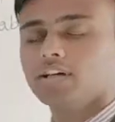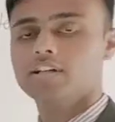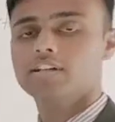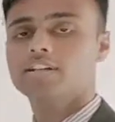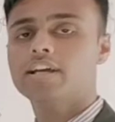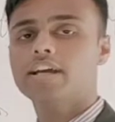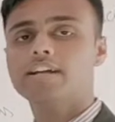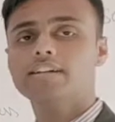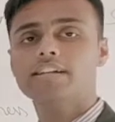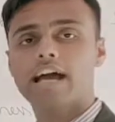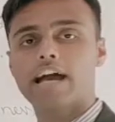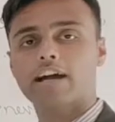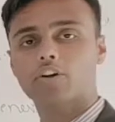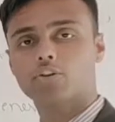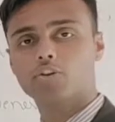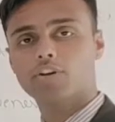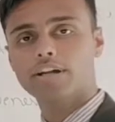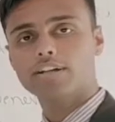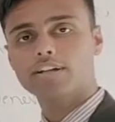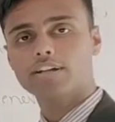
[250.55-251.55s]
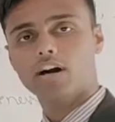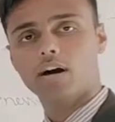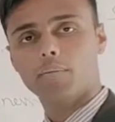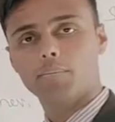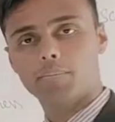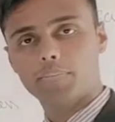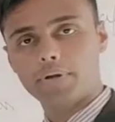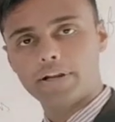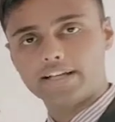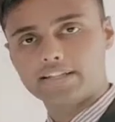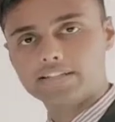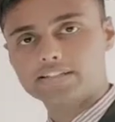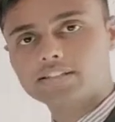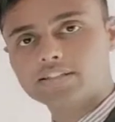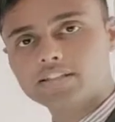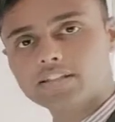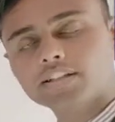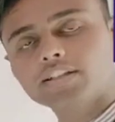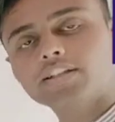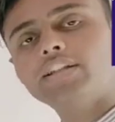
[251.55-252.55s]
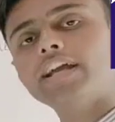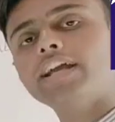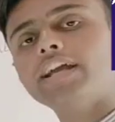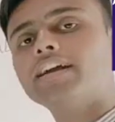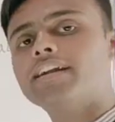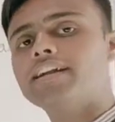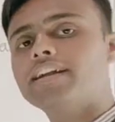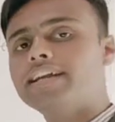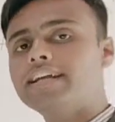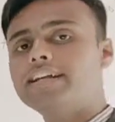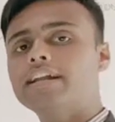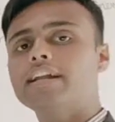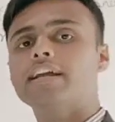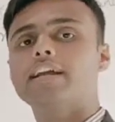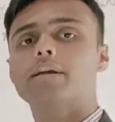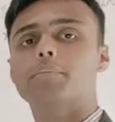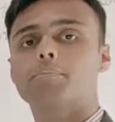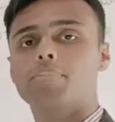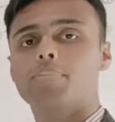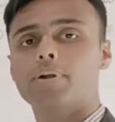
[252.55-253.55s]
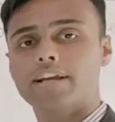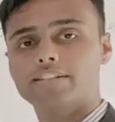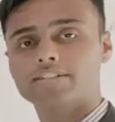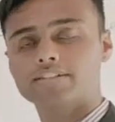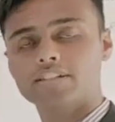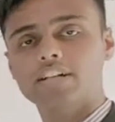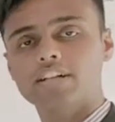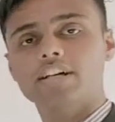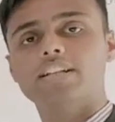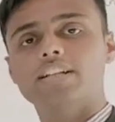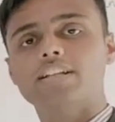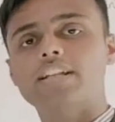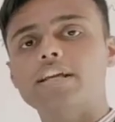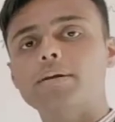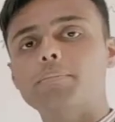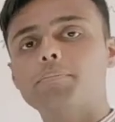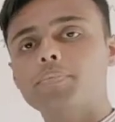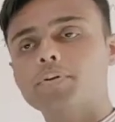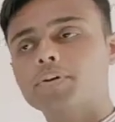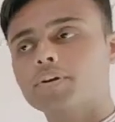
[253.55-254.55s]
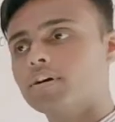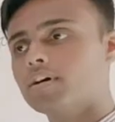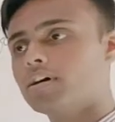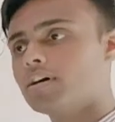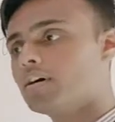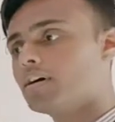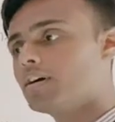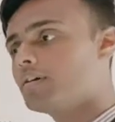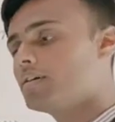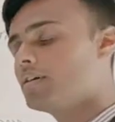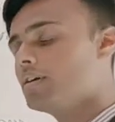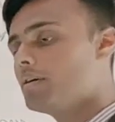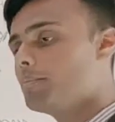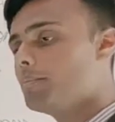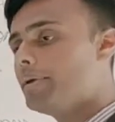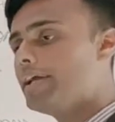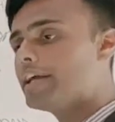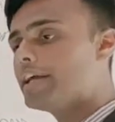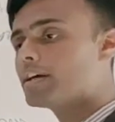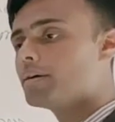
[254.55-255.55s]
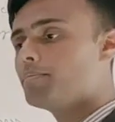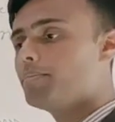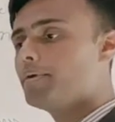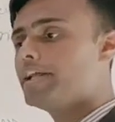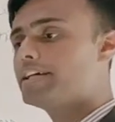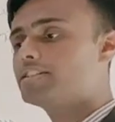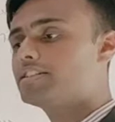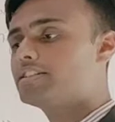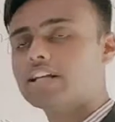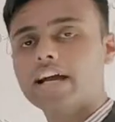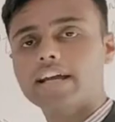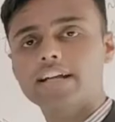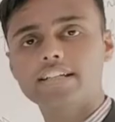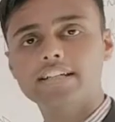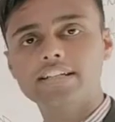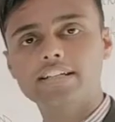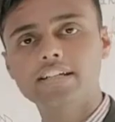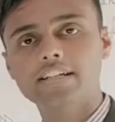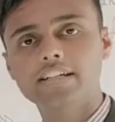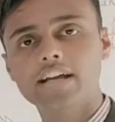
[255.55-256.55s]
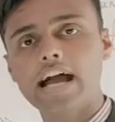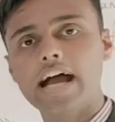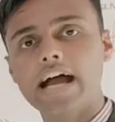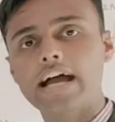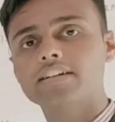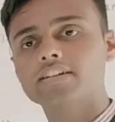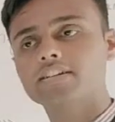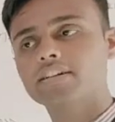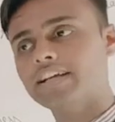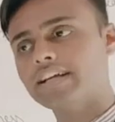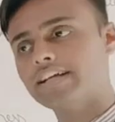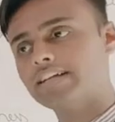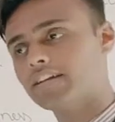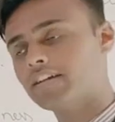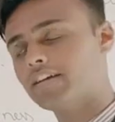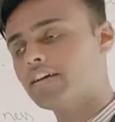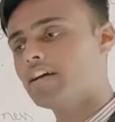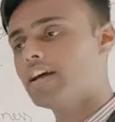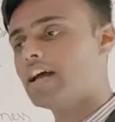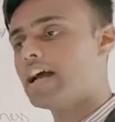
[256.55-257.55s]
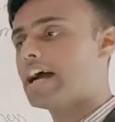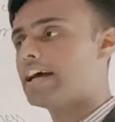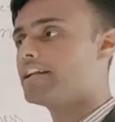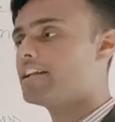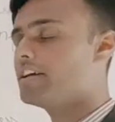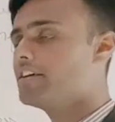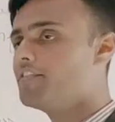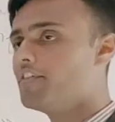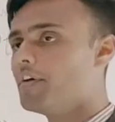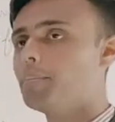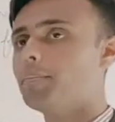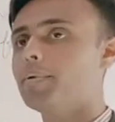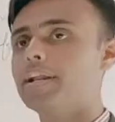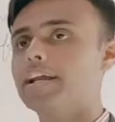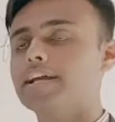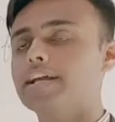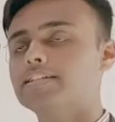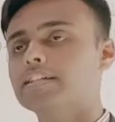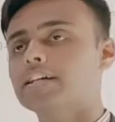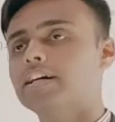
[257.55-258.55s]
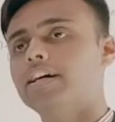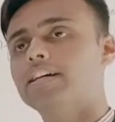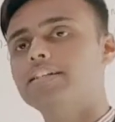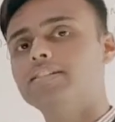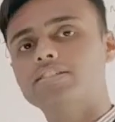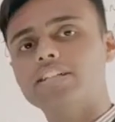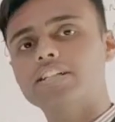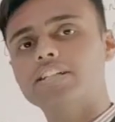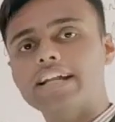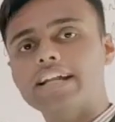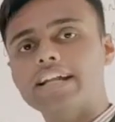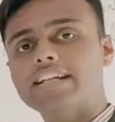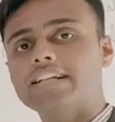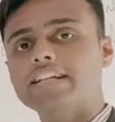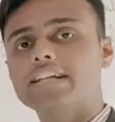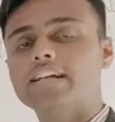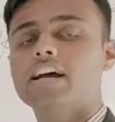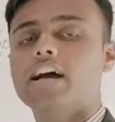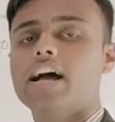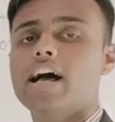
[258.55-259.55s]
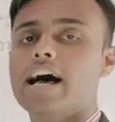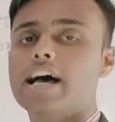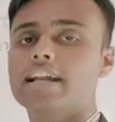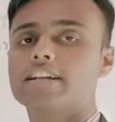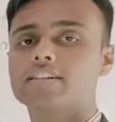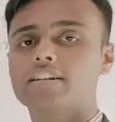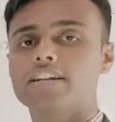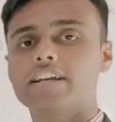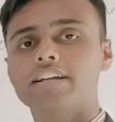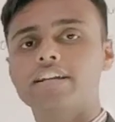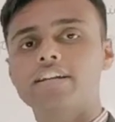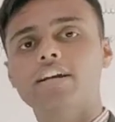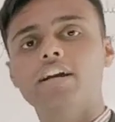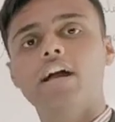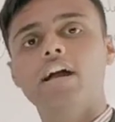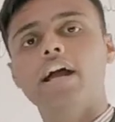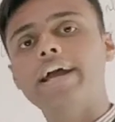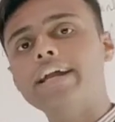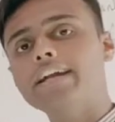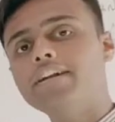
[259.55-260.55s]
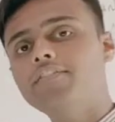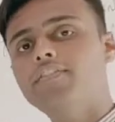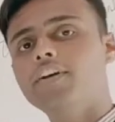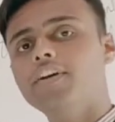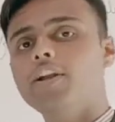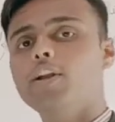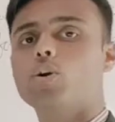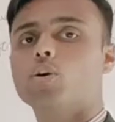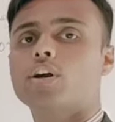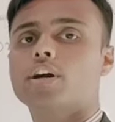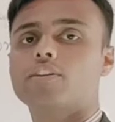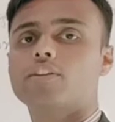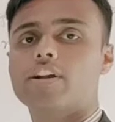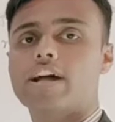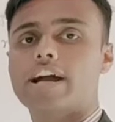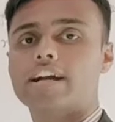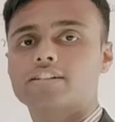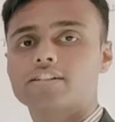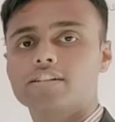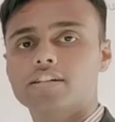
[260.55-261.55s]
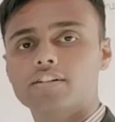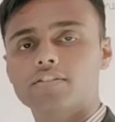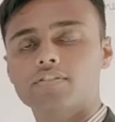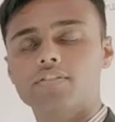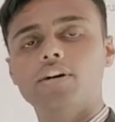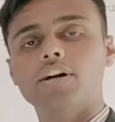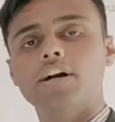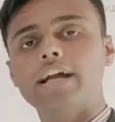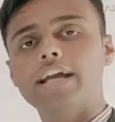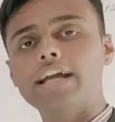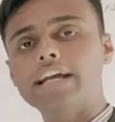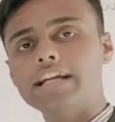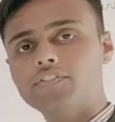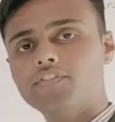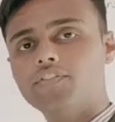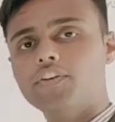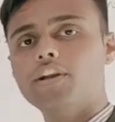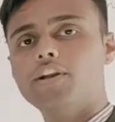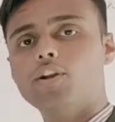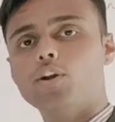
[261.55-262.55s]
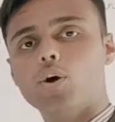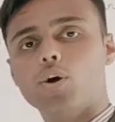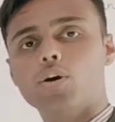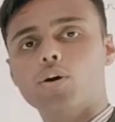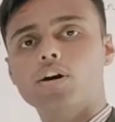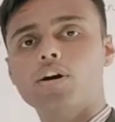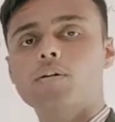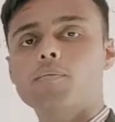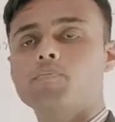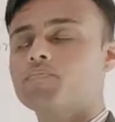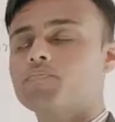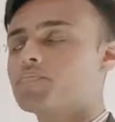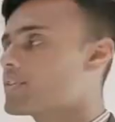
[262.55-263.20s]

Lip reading: They decorate a place, they clean a place, they make a place tidy and clean. And if a place is tidy and clean, it will look attractive, it will look